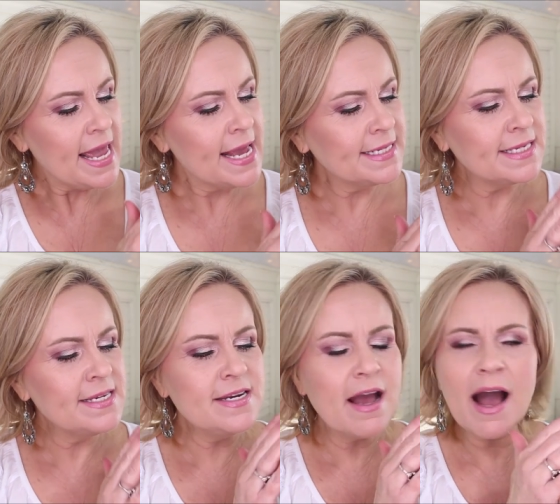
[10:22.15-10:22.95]
It's
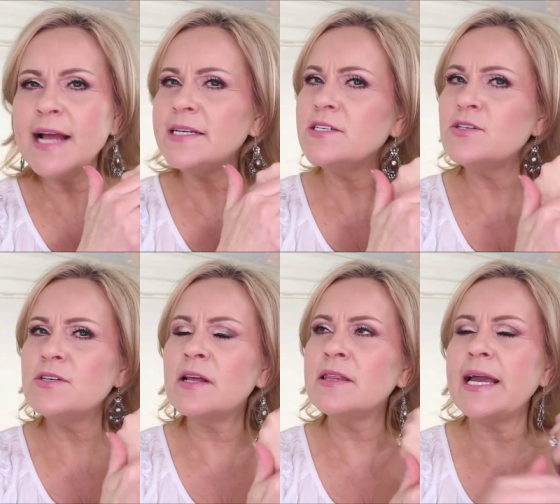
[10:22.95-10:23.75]
not
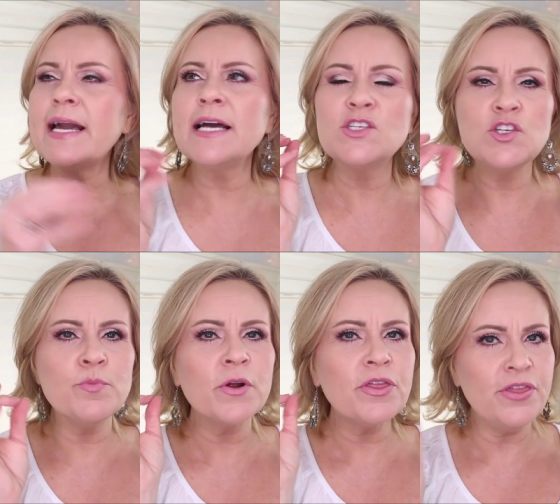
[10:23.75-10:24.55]
like a
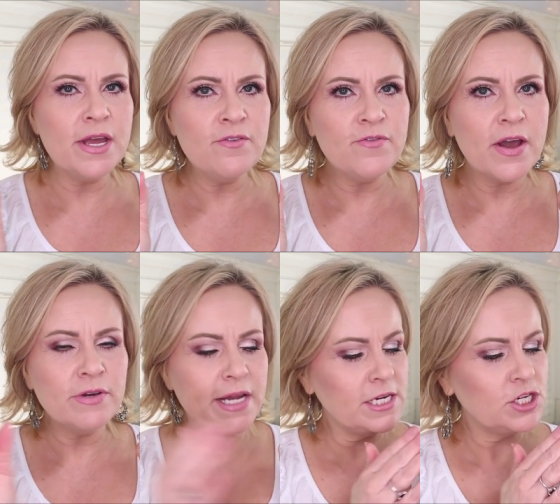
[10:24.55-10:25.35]
super thin
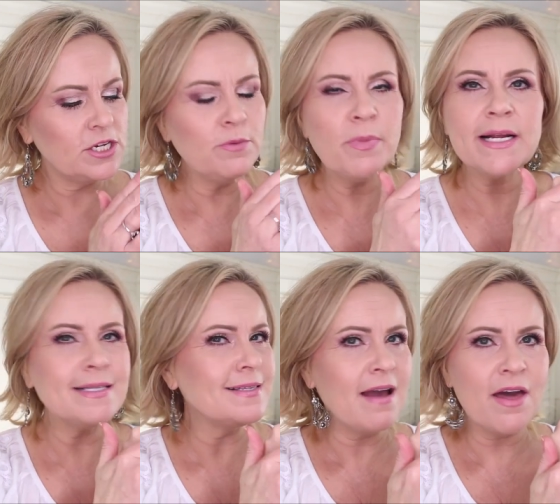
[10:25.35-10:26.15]
foundation, but
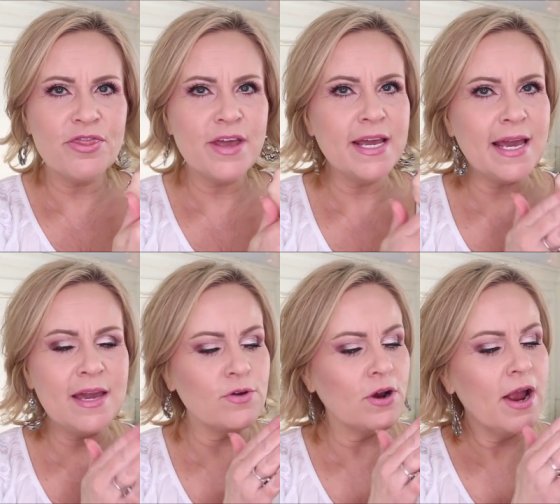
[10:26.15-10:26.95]
it's not thick
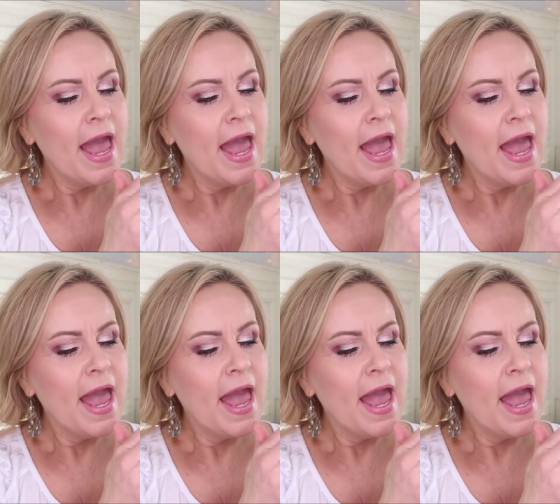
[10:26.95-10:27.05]
either.